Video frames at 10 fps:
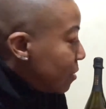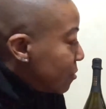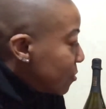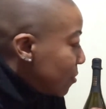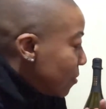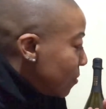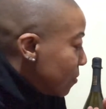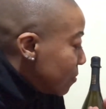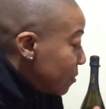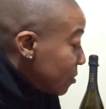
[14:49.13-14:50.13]
So
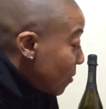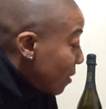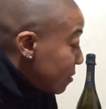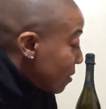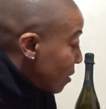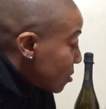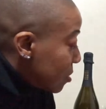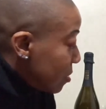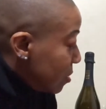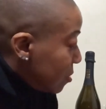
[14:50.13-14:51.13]
this wine is
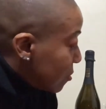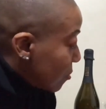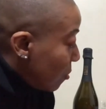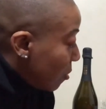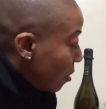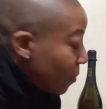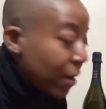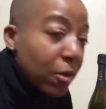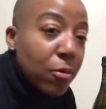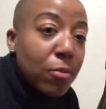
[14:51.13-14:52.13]
actually just all
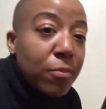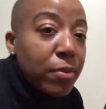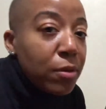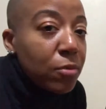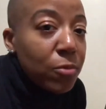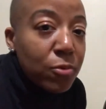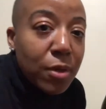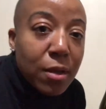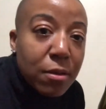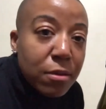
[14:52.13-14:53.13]
about Pinot Meunier.